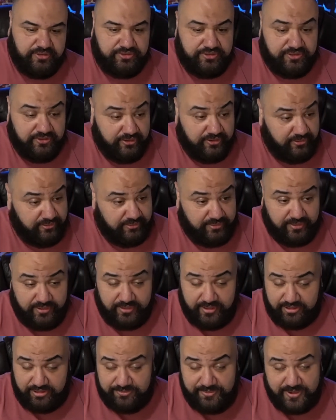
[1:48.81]
The
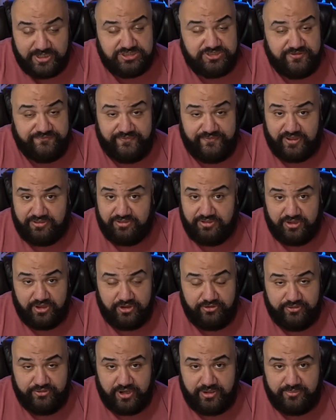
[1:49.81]
special effects look
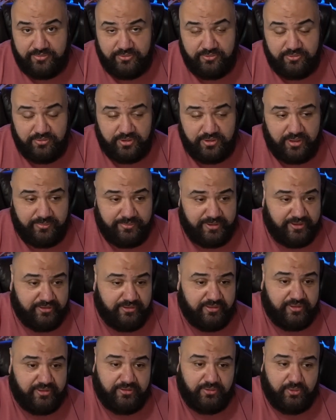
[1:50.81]
incredible. I
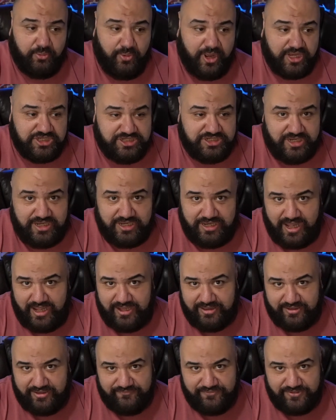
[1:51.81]
mean, watching it in
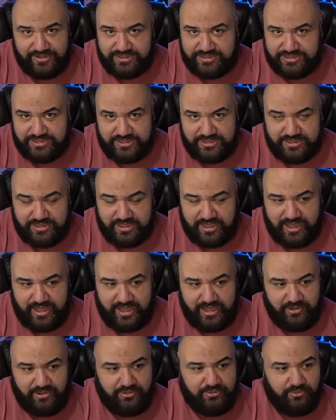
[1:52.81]
high definition
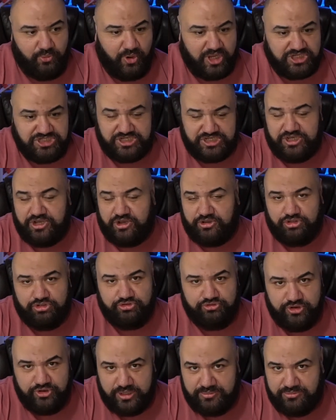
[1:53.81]
and watching it on
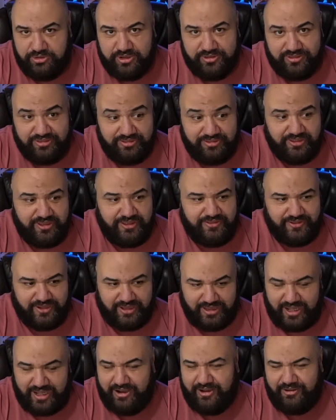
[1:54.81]
stream, you could see the
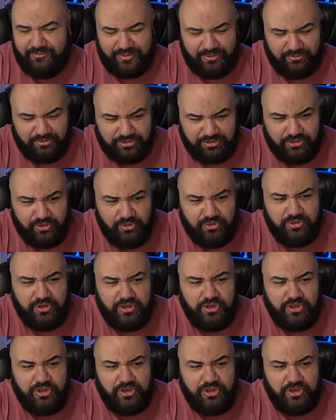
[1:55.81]
clarity. I mean, it was